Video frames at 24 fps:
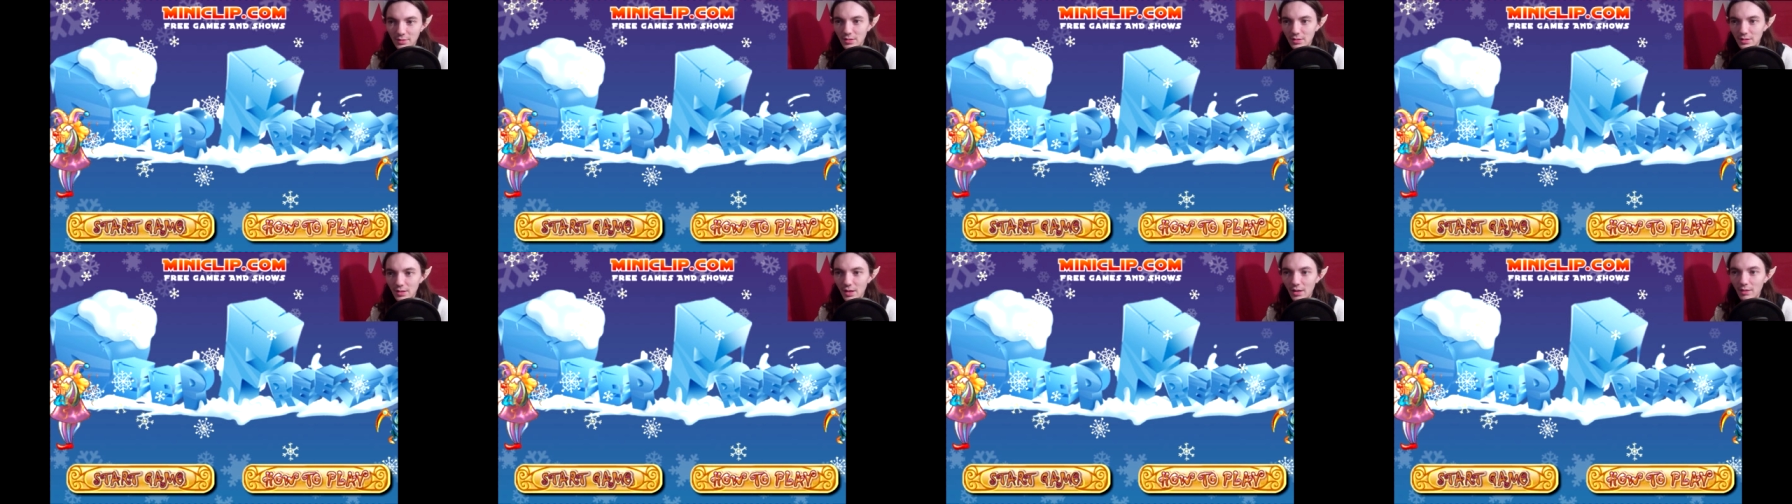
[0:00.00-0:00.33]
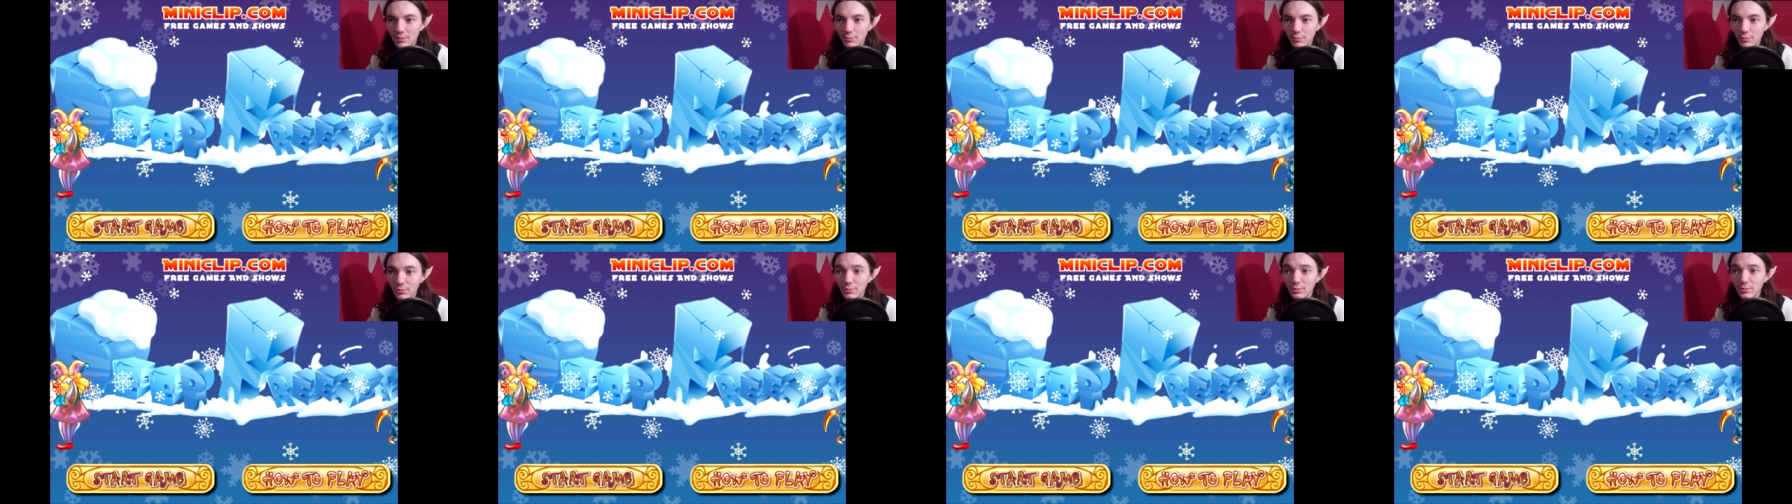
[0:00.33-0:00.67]
and I
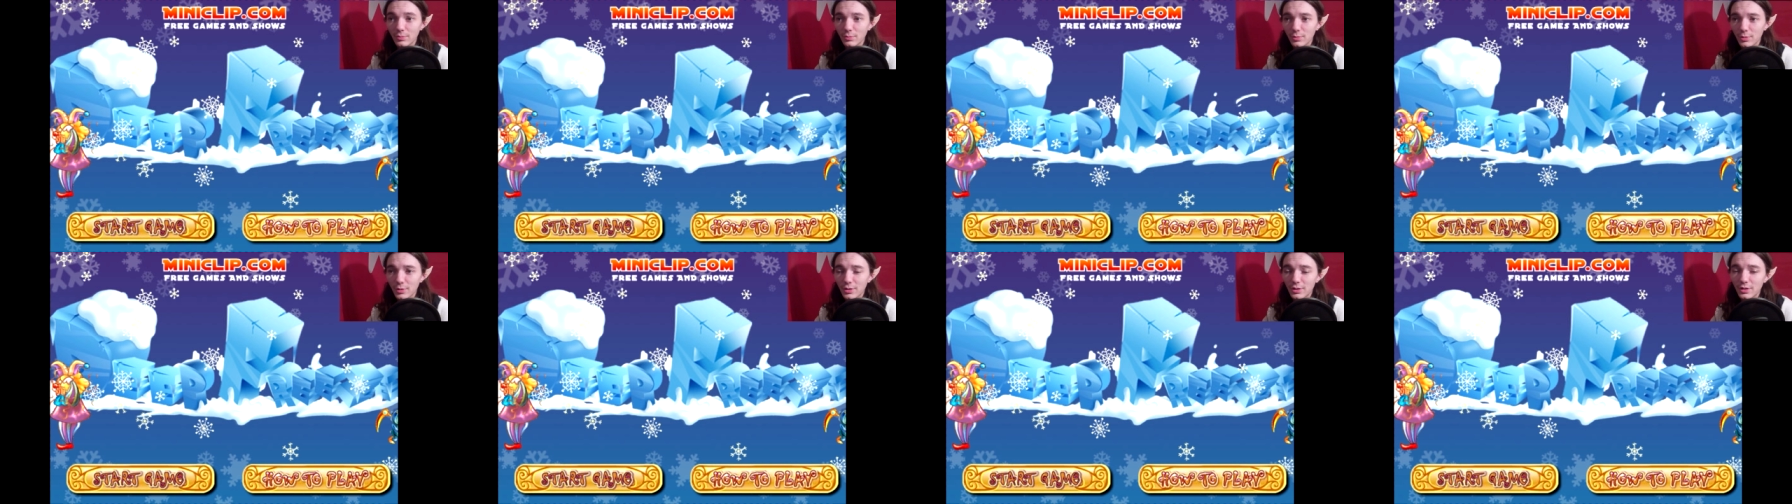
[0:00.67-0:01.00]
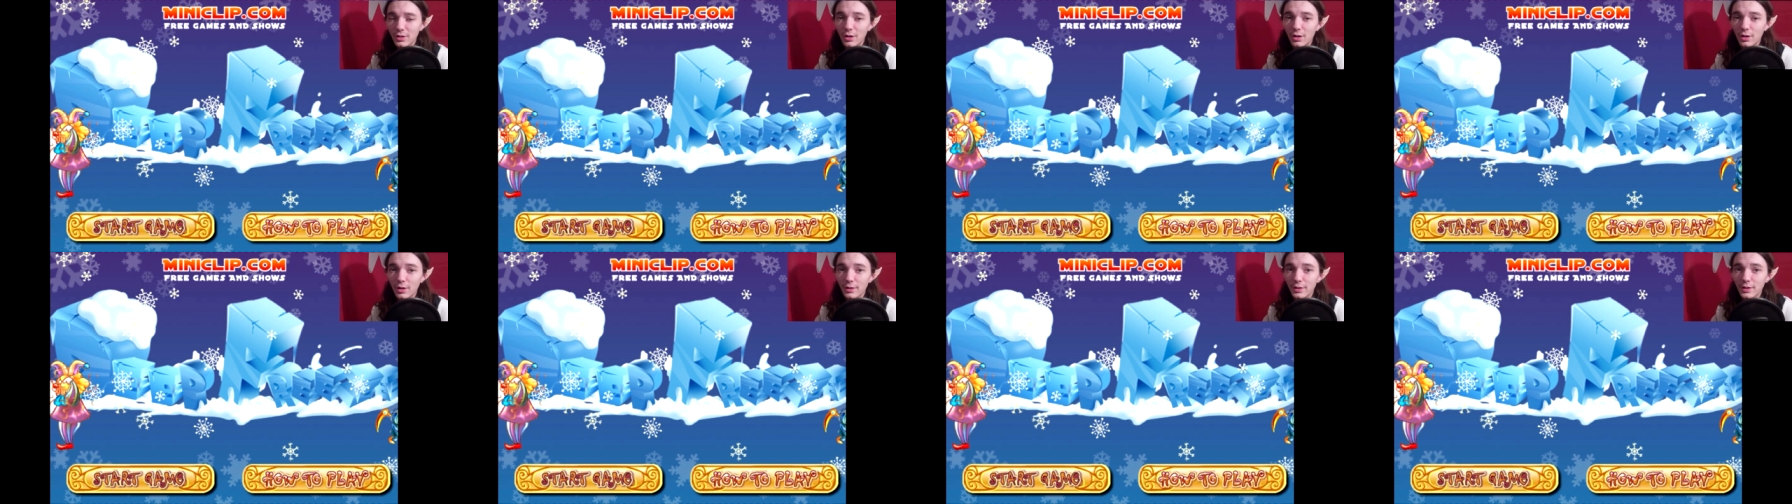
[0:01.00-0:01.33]
will work
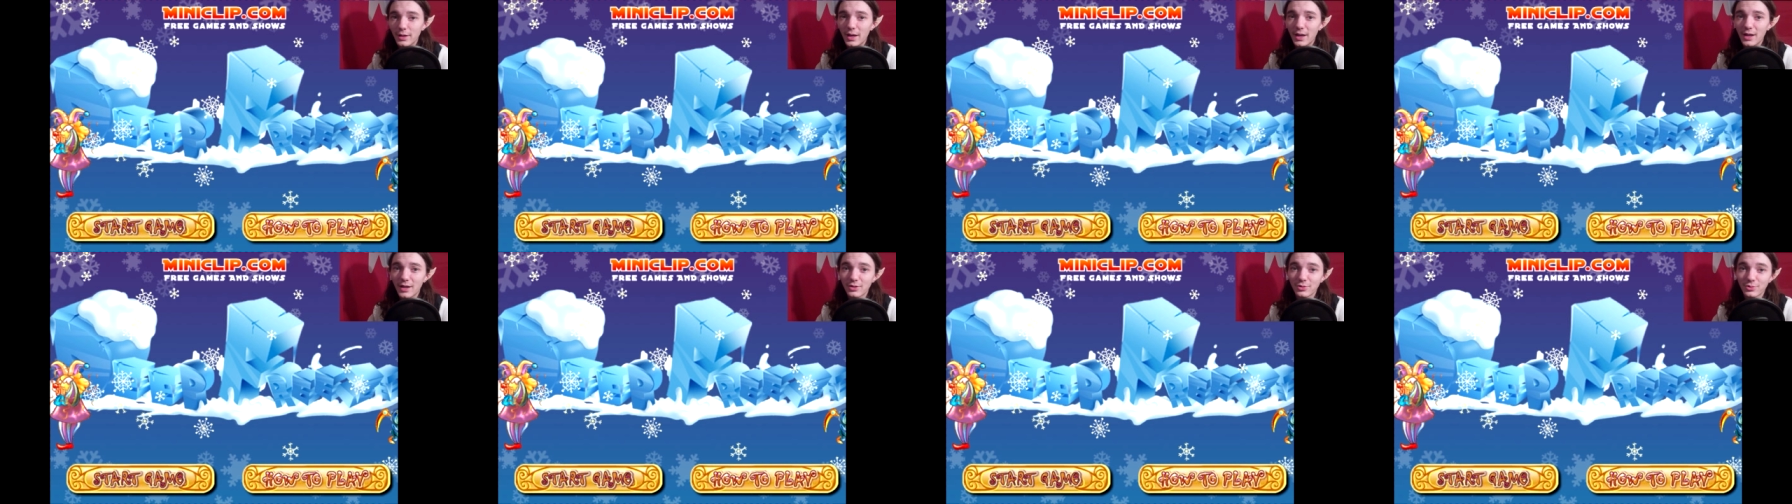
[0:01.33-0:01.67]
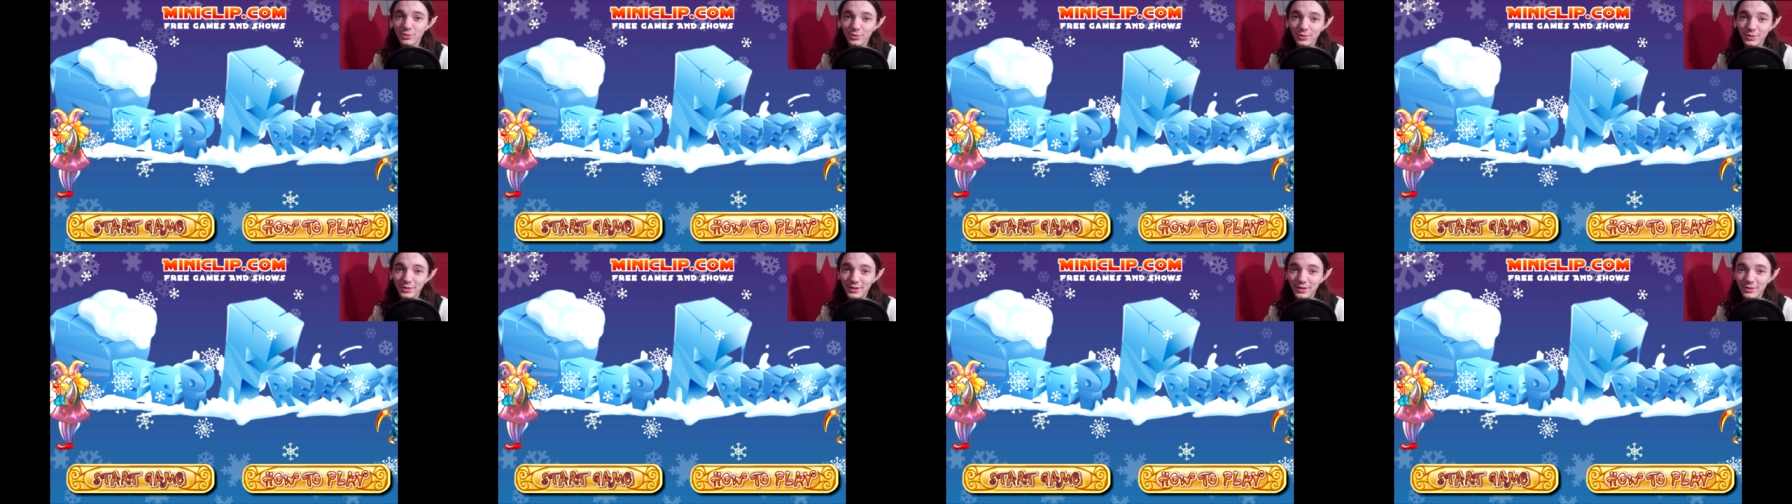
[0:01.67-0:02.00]
on
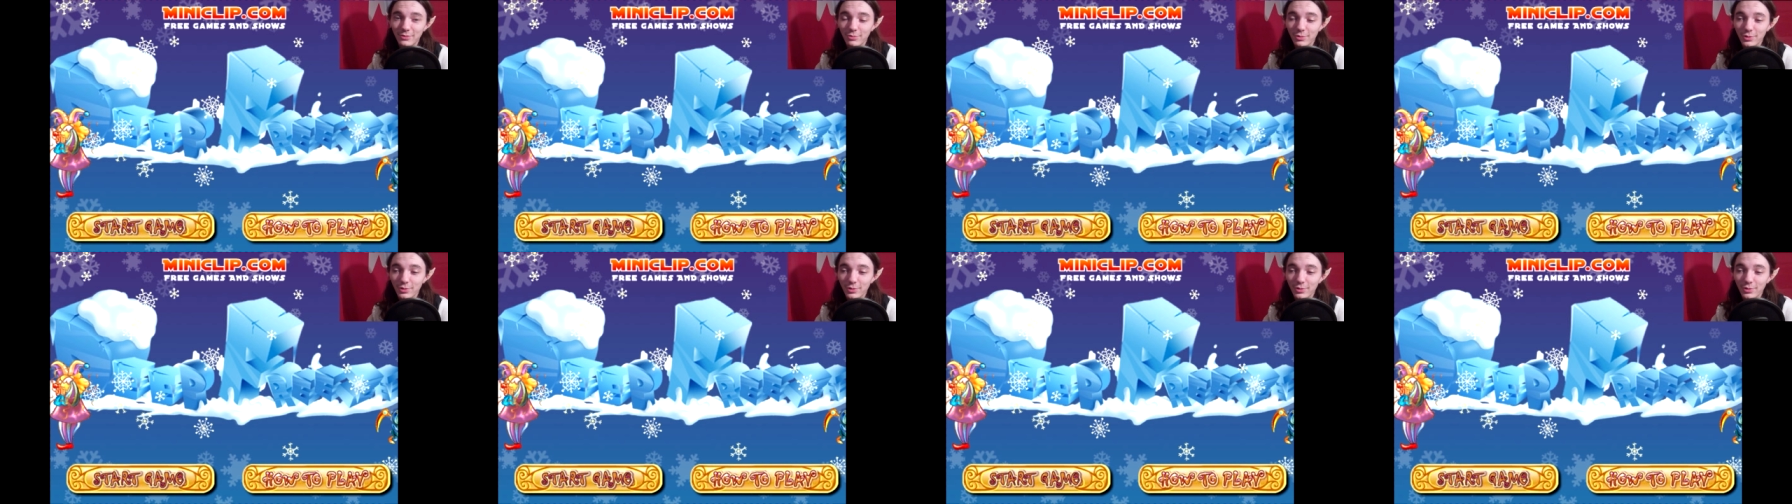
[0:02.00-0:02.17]
actually